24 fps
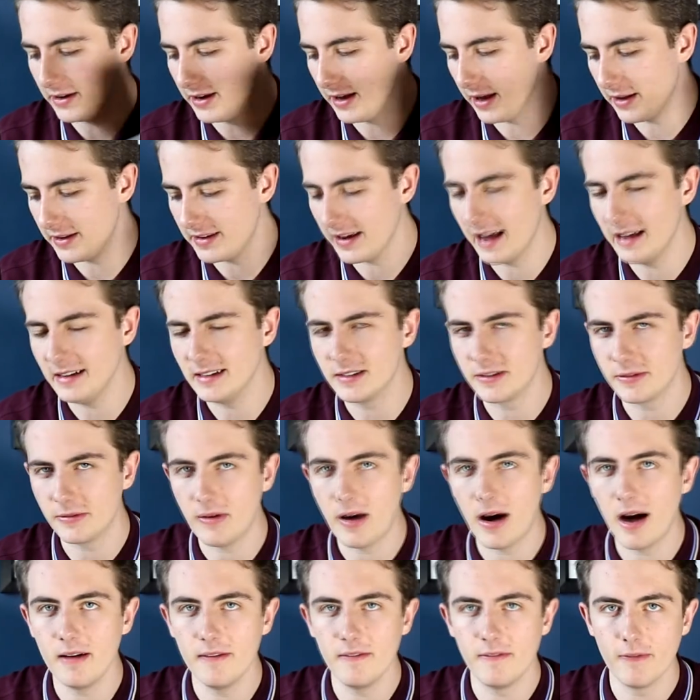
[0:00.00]
it takes
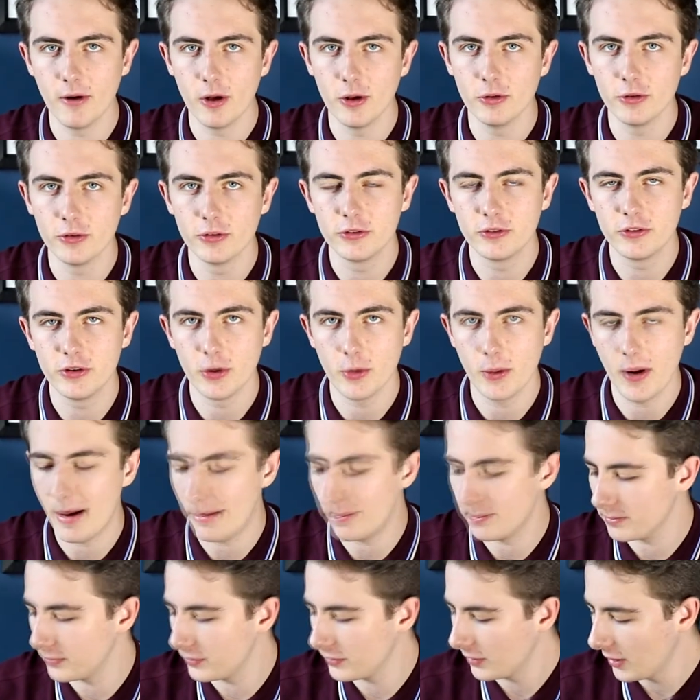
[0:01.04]
5 volts, 2
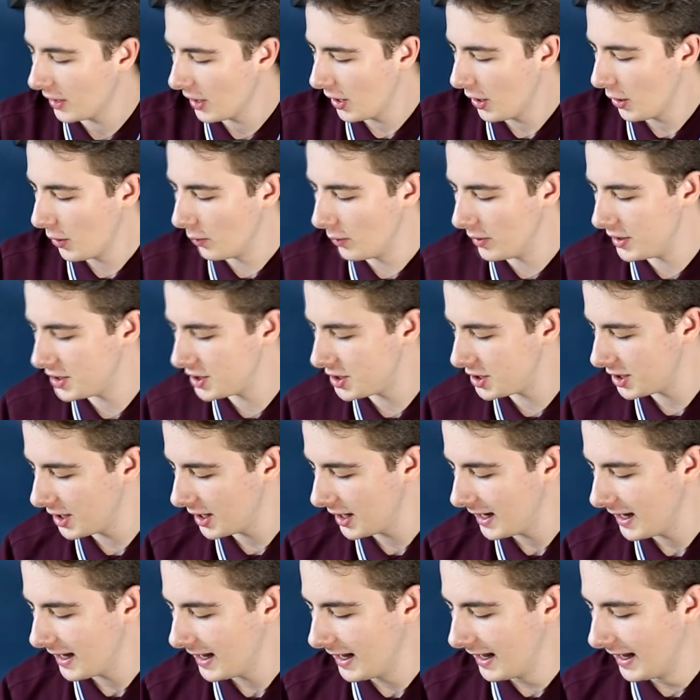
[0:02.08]
amps, which
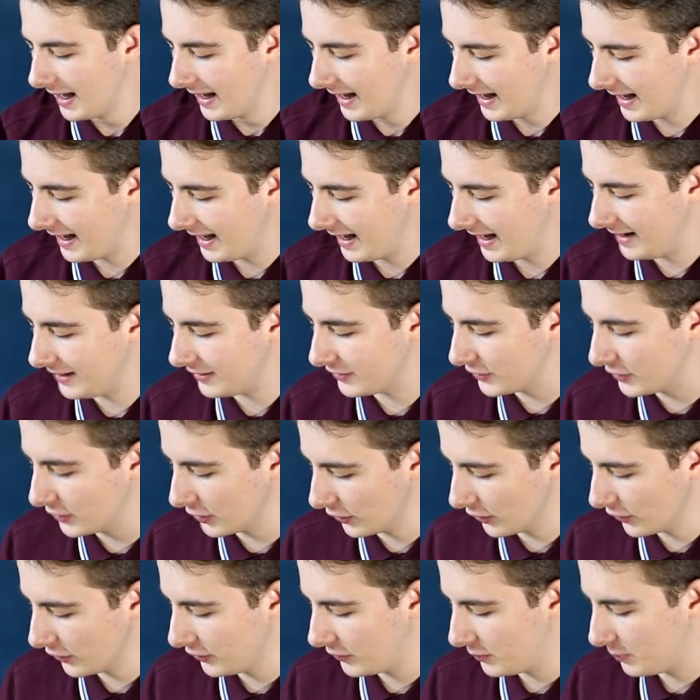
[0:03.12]
is
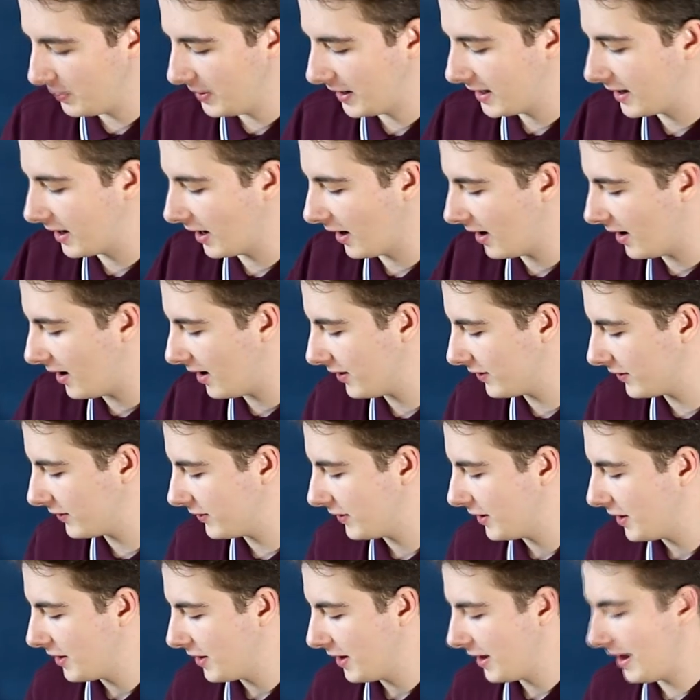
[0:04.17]
good because
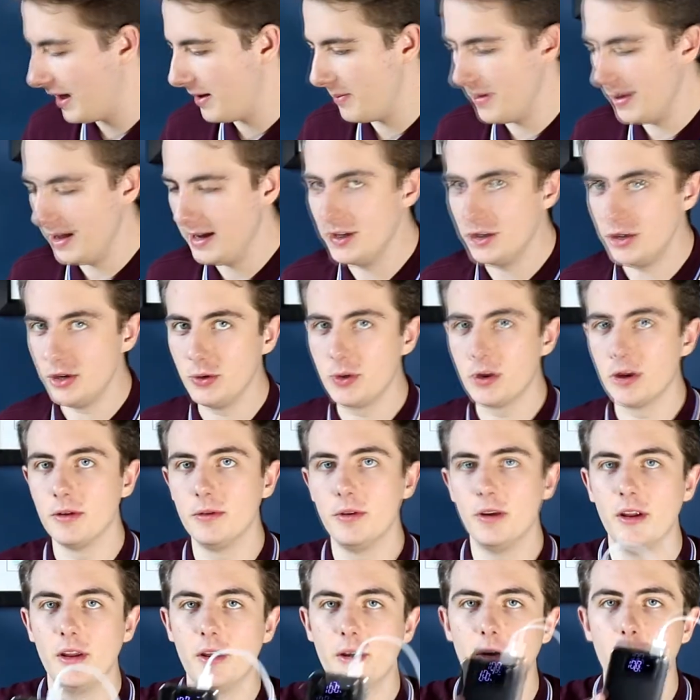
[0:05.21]
it means you
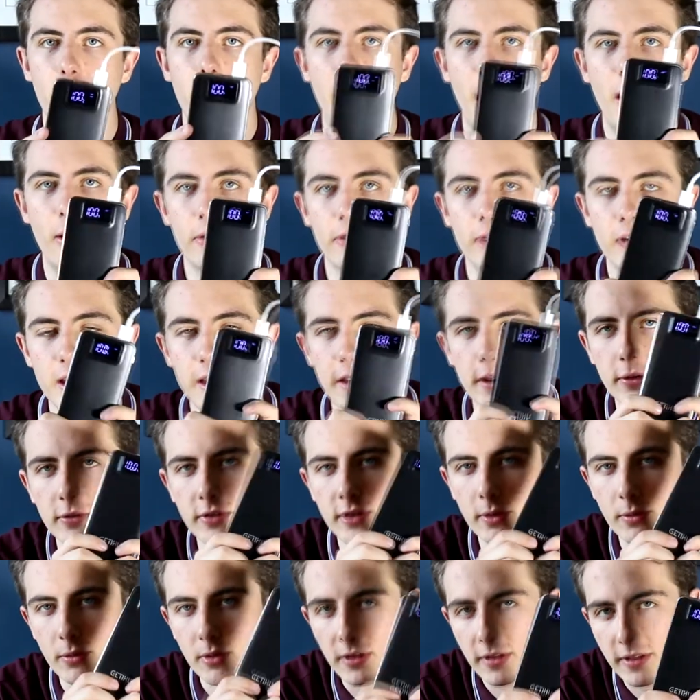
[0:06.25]
can power it
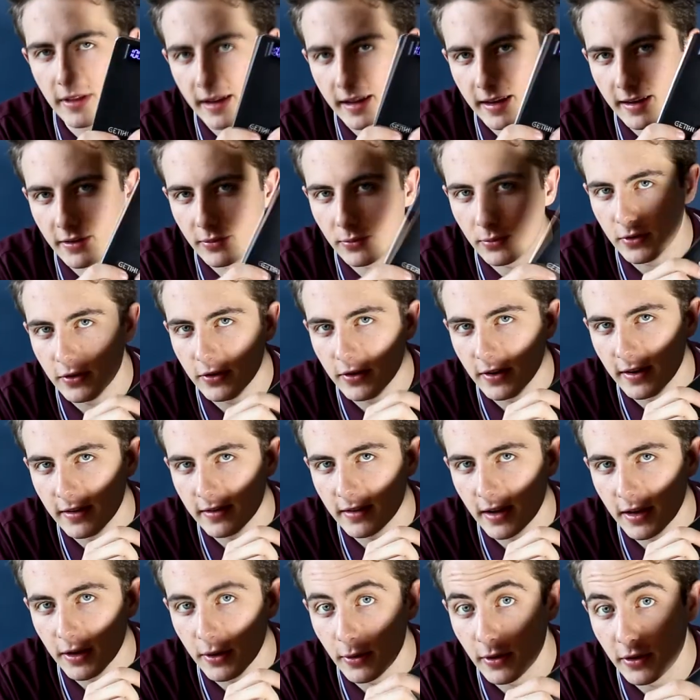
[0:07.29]
using one of these, which is
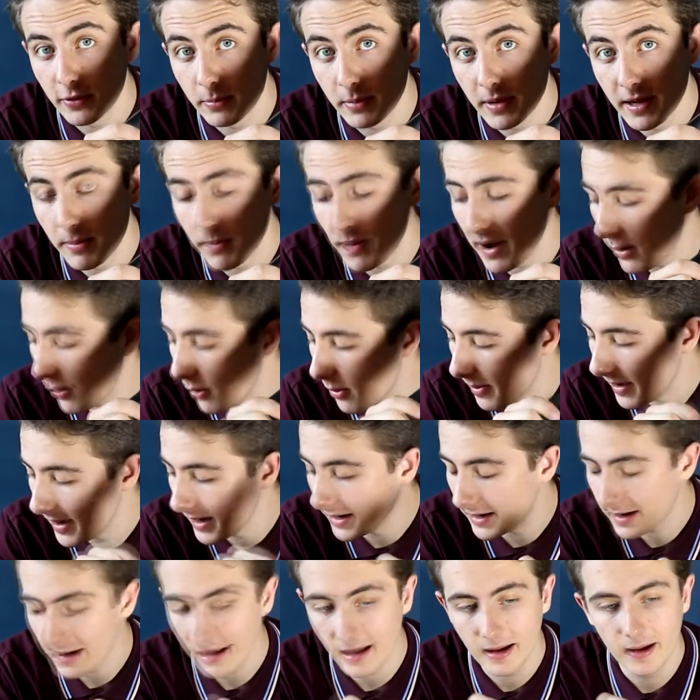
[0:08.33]
a USB power
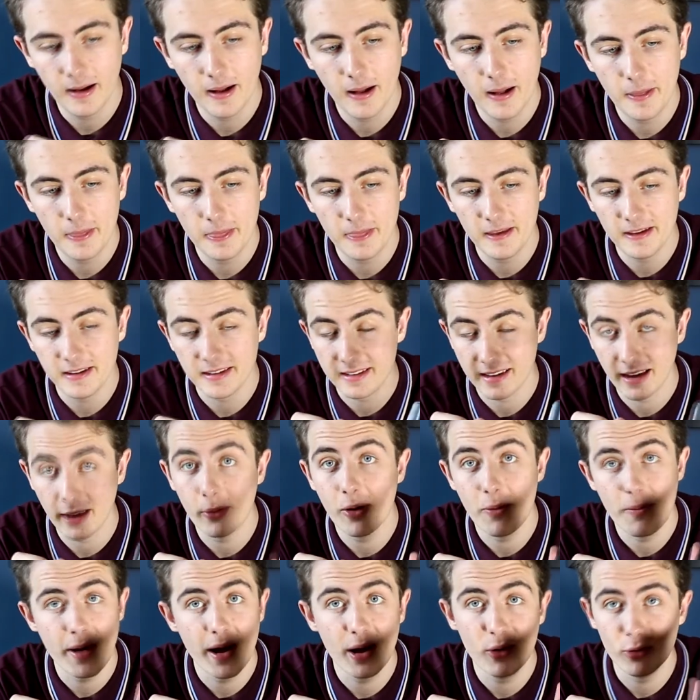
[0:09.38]
bank. This is how
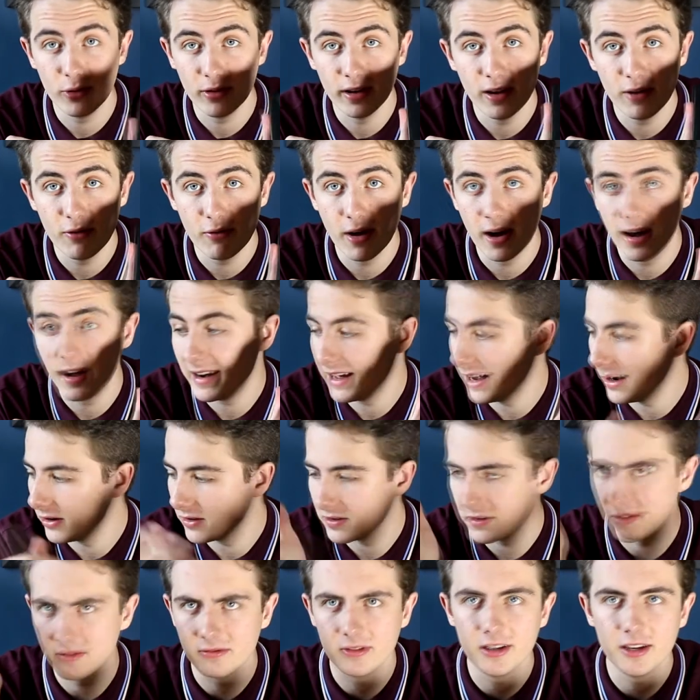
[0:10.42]
I'm powering it right now
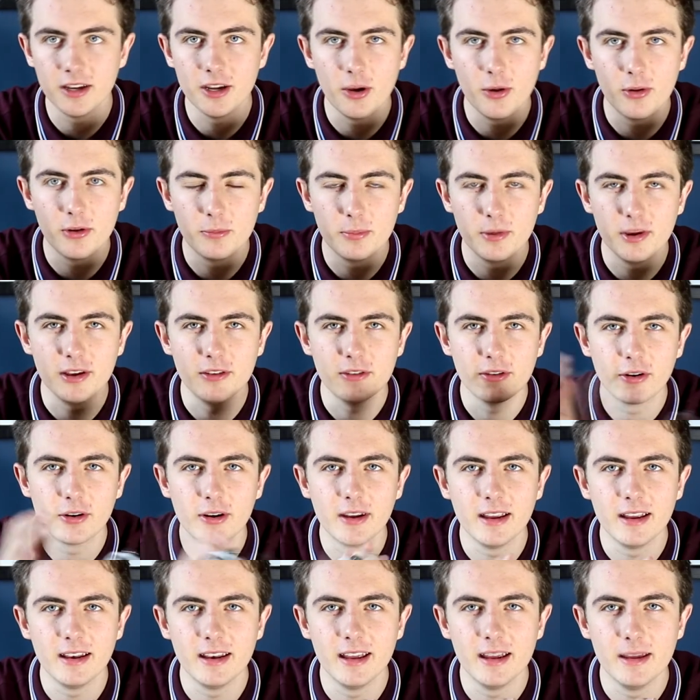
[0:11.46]
because there isn't a USB
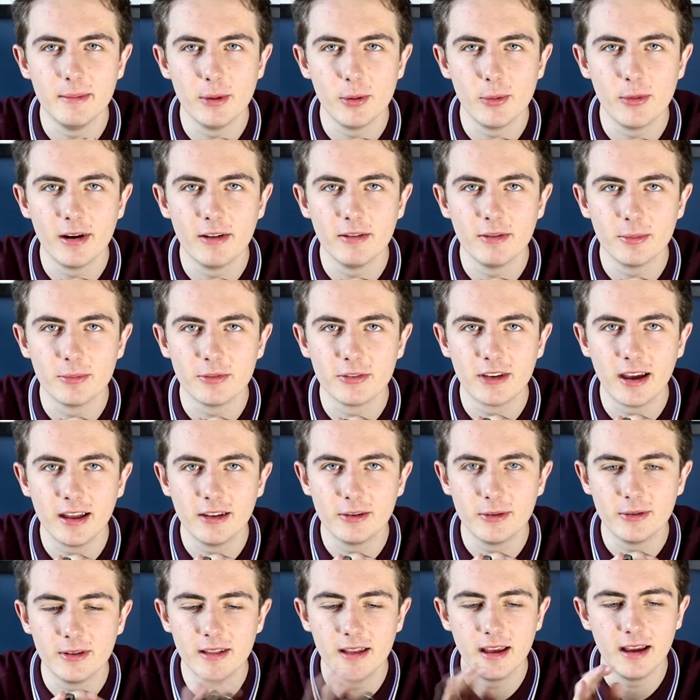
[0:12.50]
socket near me where I'm sat
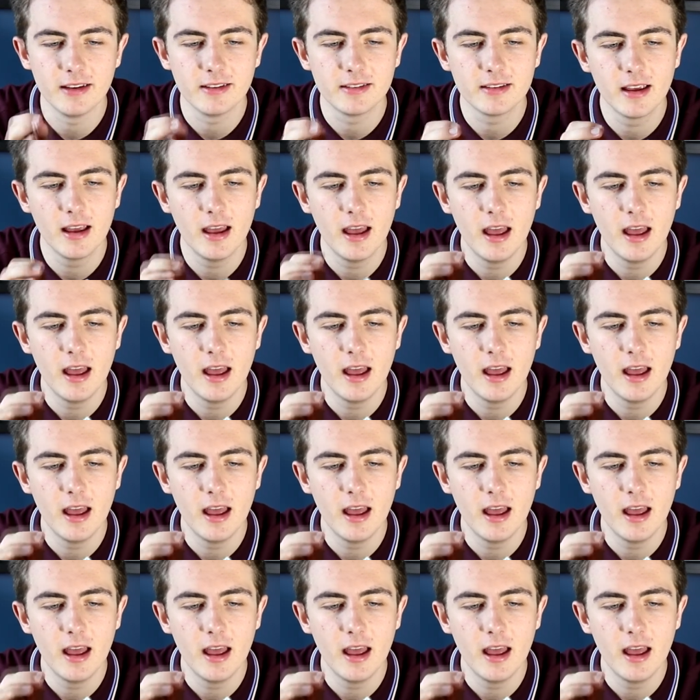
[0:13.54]
doing this.